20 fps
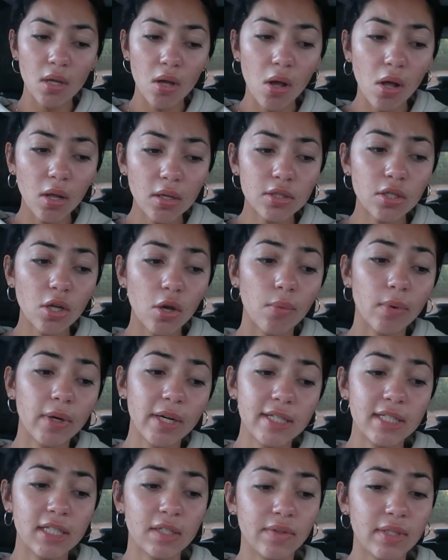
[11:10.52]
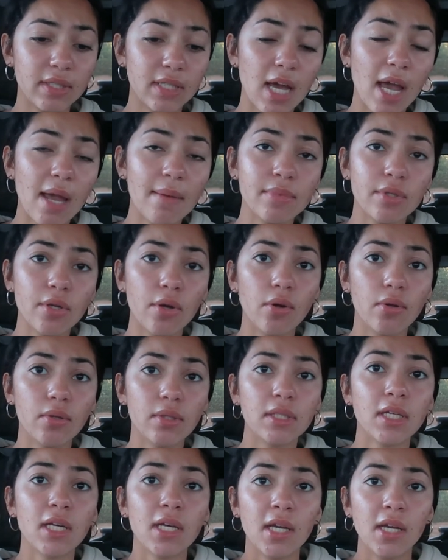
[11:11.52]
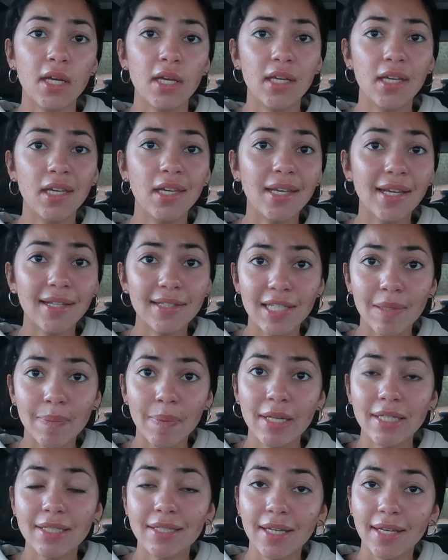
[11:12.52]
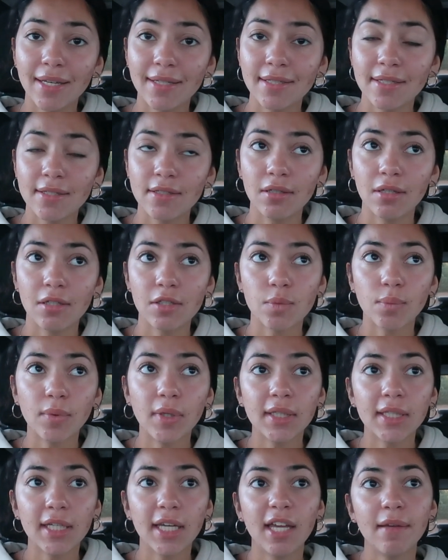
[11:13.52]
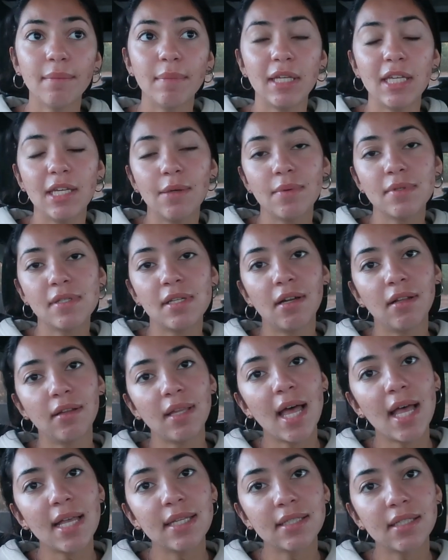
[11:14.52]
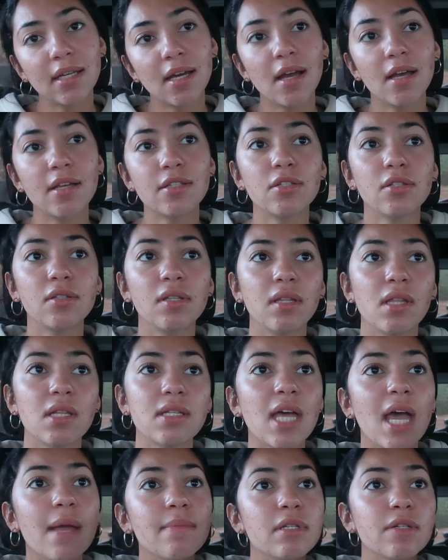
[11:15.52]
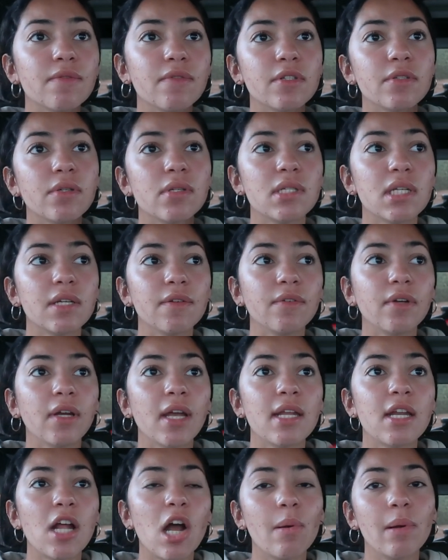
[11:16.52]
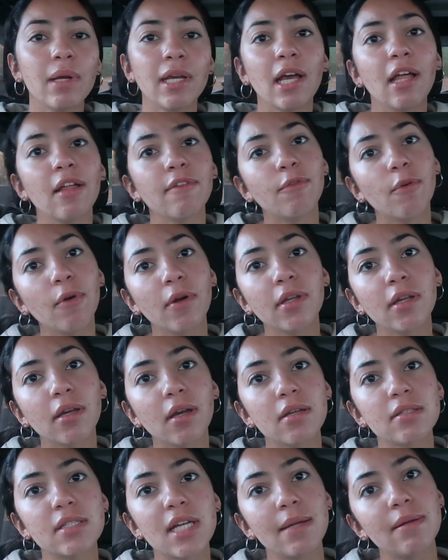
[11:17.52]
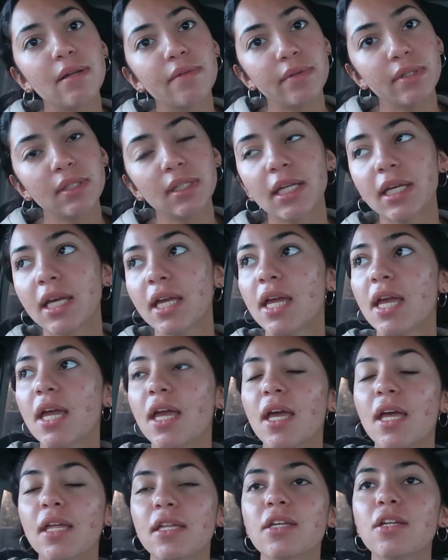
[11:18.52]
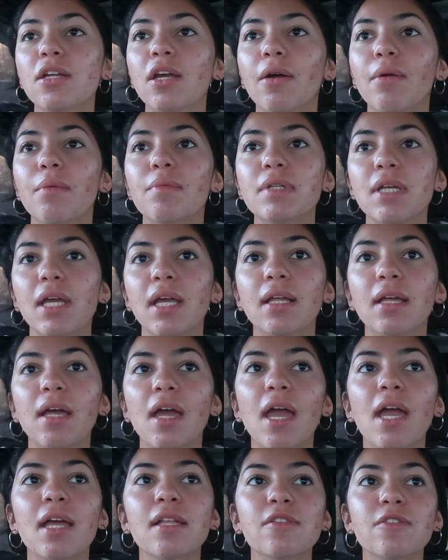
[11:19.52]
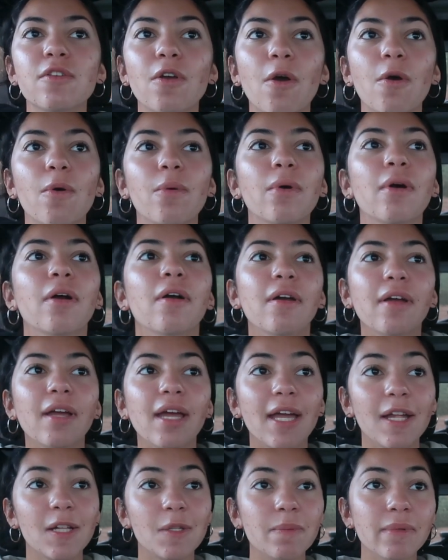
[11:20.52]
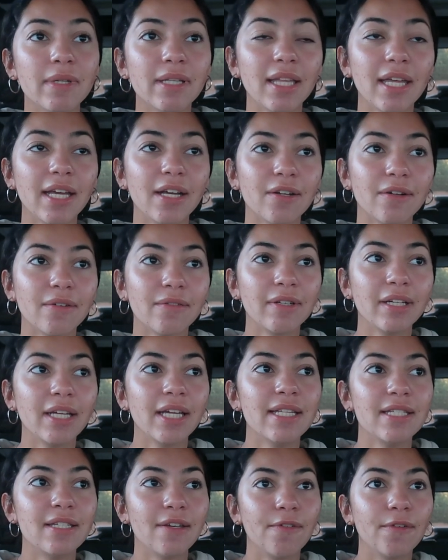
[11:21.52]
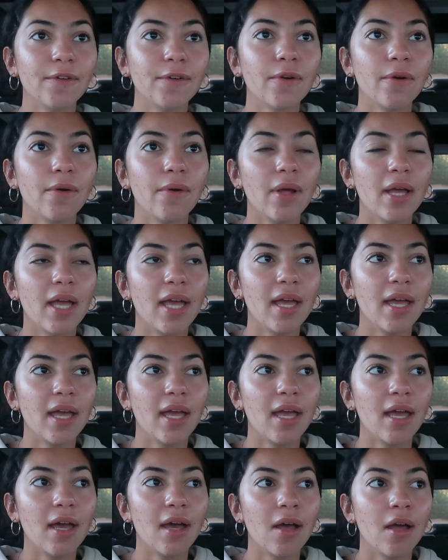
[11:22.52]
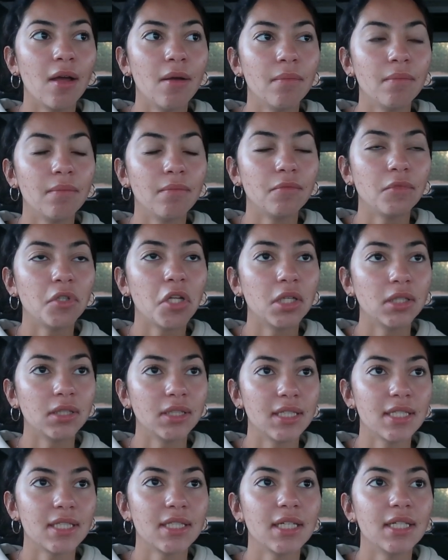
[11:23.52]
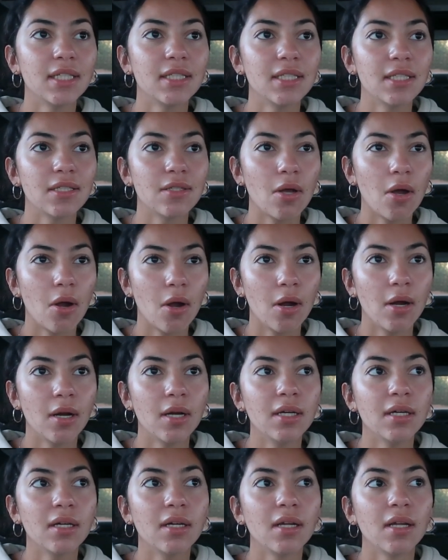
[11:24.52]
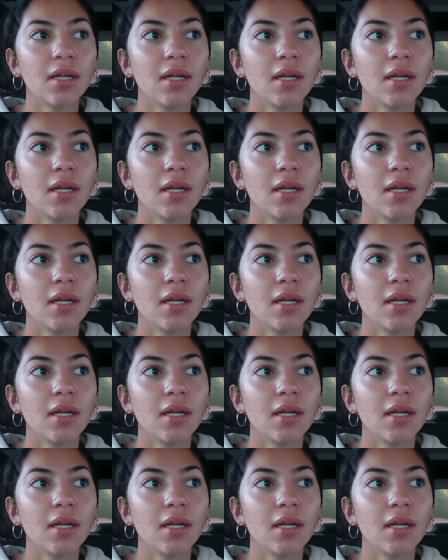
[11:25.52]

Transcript: also we're in different time zones. He gets up at 6 and starts working, but he was in Alaska, so then the time difference was different, and now I'm in California, time different, like, you know what I'm saying? And so it's been, like, really difficult. Um, long distance is hard.